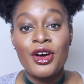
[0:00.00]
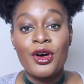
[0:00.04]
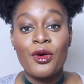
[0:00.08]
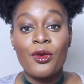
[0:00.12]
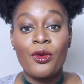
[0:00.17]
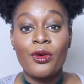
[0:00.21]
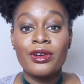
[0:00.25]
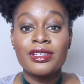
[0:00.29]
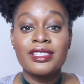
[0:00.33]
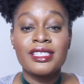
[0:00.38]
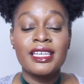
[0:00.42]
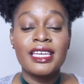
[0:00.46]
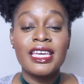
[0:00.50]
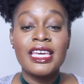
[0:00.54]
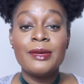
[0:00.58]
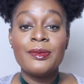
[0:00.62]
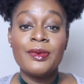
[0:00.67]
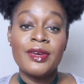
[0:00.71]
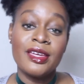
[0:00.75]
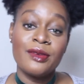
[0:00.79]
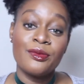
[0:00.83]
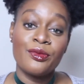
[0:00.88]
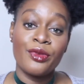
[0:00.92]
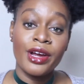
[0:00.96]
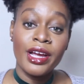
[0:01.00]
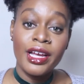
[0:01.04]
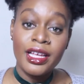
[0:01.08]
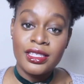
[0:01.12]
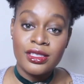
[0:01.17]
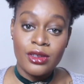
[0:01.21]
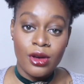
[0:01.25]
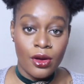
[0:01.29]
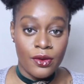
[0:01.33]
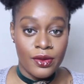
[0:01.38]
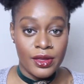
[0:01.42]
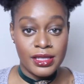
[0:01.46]
or to keep it in braids
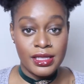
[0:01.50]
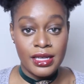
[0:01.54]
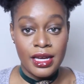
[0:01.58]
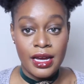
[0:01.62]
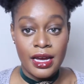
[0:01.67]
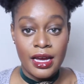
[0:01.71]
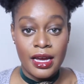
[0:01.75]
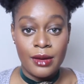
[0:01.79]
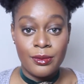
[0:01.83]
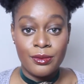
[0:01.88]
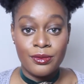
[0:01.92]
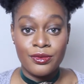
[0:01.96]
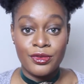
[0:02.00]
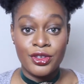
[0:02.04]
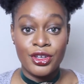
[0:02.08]
all the time.